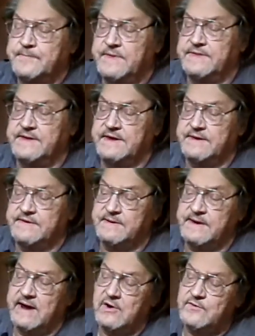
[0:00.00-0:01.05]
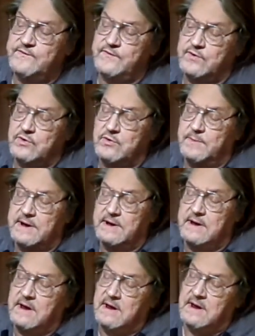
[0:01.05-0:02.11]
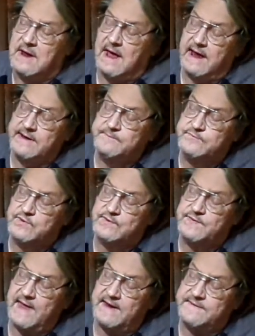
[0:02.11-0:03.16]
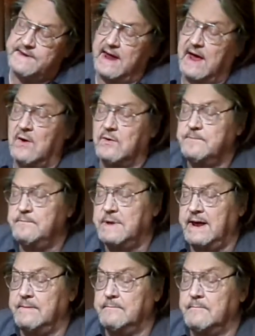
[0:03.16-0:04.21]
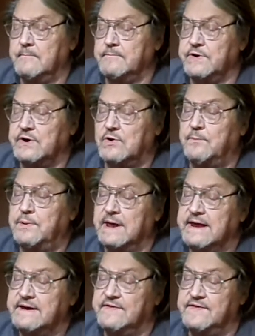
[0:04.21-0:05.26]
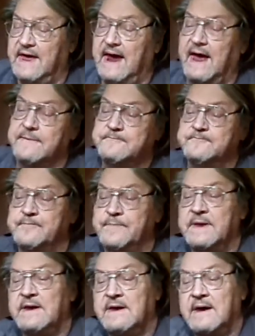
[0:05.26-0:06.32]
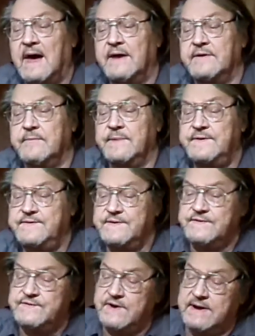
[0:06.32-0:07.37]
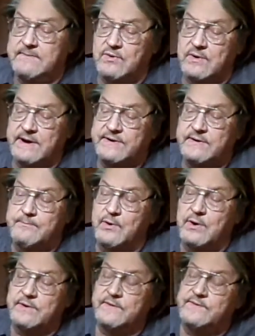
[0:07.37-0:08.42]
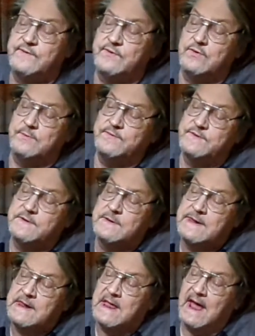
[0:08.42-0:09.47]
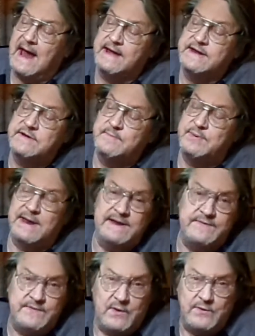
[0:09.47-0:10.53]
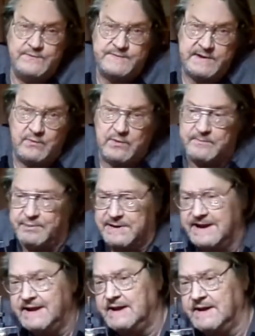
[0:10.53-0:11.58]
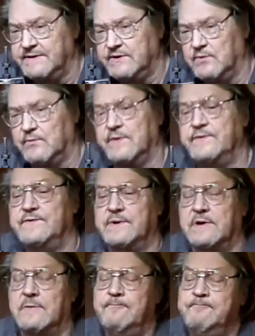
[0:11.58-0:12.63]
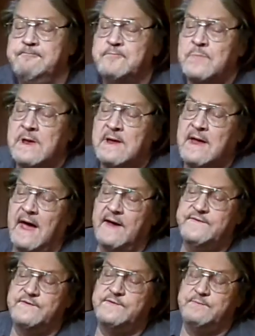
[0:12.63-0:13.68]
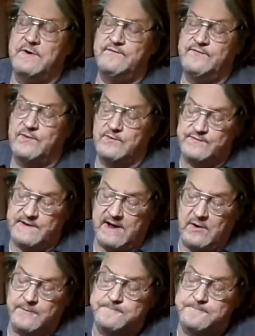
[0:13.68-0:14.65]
The, the air tube, I took that down and nickel plated that. On the mixing chamber and the burner tubes, I didn't plate those. They weren't plated on the original. I just buffed those out.